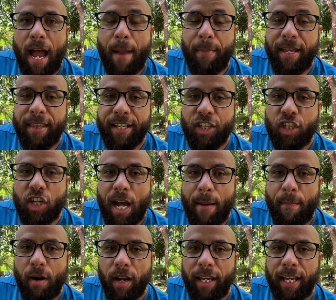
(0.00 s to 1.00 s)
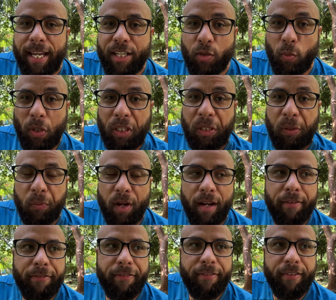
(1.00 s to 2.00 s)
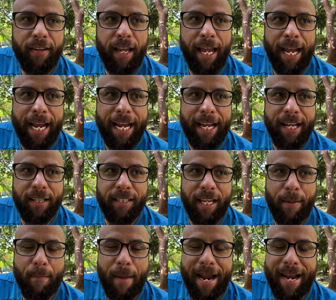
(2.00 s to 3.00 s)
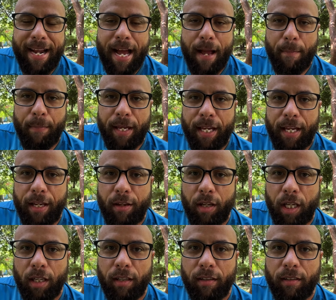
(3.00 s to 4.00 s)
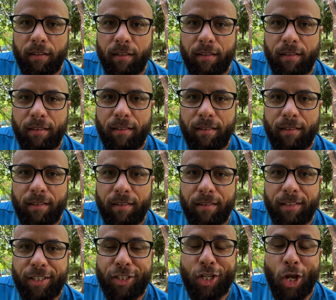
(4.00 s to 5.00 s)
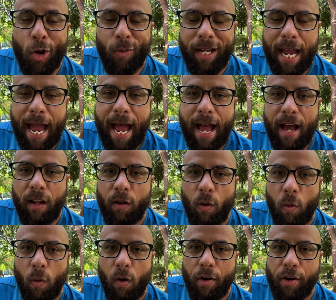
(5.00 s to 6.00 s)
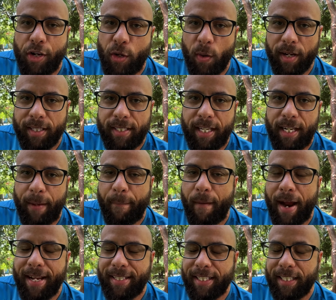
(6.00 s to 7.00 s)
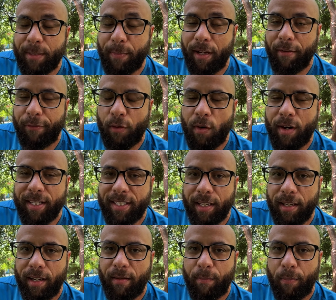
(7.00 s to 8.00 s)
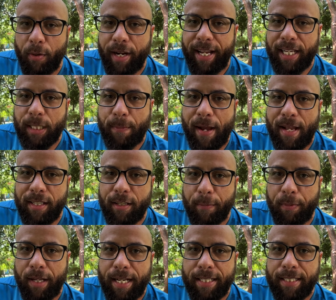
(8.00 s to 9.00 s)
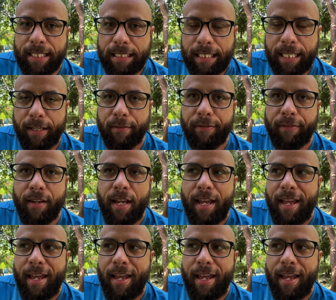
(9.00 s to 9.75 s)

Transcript: I mean, this job market is really rough, and it might not be SoCal or New York City prices, but Florida's a pretty expensive place to live.